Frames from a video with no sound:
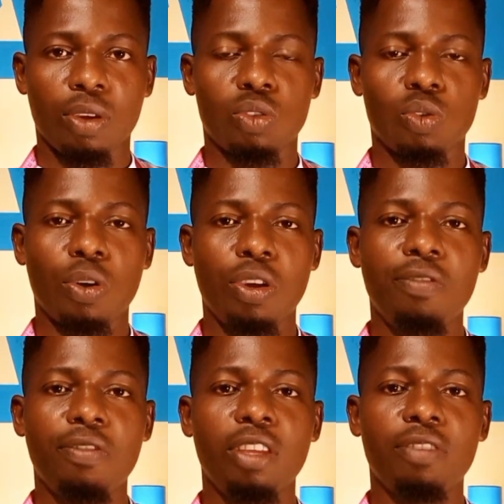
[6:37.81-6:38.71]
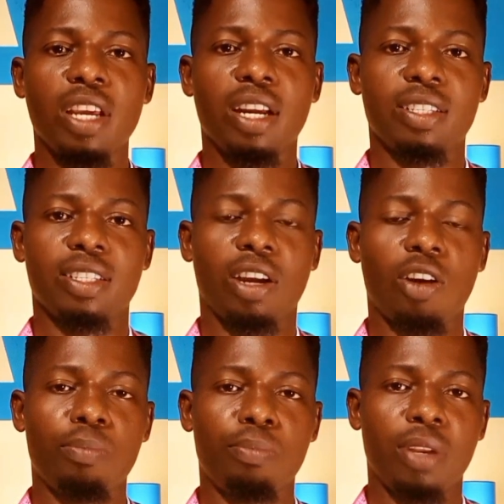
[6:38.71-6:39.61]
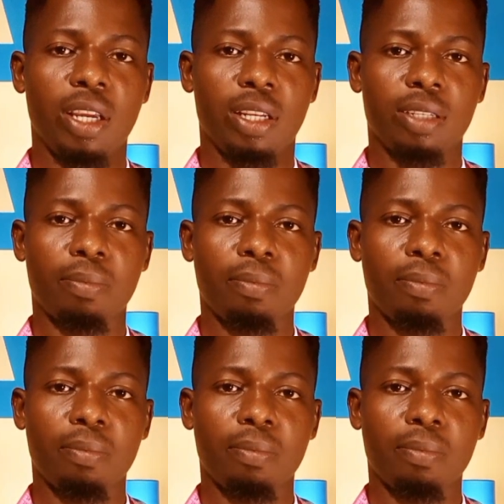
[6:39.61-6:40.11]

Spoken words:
So even if there is a complaint,